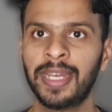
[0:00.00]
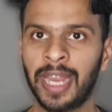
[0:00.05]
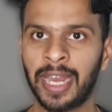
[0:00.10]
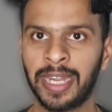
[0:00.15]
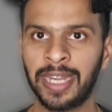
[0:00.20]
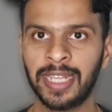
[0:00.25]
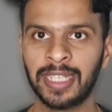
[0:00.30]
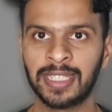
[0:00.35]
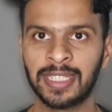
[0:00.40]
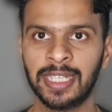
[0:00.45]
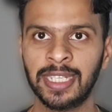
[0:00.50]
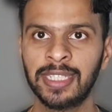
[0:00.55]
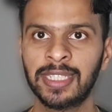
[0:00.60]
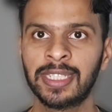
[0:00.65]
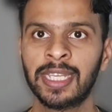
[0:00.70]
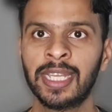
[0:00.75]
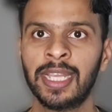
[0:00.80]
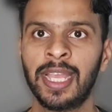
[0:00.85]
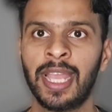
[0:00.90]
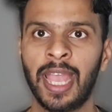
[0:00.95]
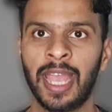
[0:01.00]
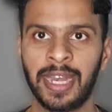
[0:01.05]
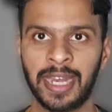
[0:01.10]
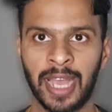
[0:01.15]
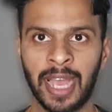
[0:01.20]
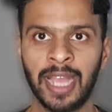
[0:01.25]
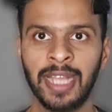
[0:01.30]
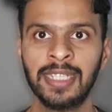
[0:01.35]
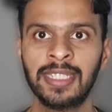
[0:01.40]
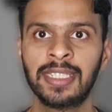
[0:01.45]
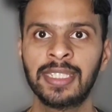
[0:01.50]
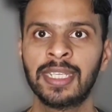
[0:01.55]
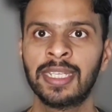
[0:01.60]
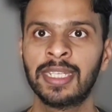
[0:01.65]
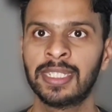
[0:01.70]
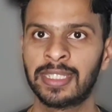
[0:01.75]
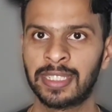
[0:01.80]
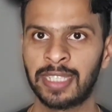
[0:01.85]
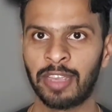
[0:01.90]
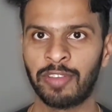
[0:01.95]
96 and IELTS
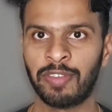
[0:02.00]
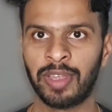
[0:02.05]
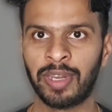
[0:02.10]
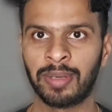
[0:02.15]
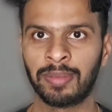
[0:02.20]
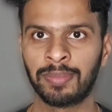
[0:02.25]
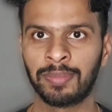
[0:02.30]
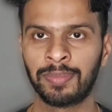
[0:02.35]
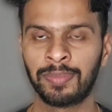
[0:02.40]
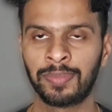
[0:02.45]
7.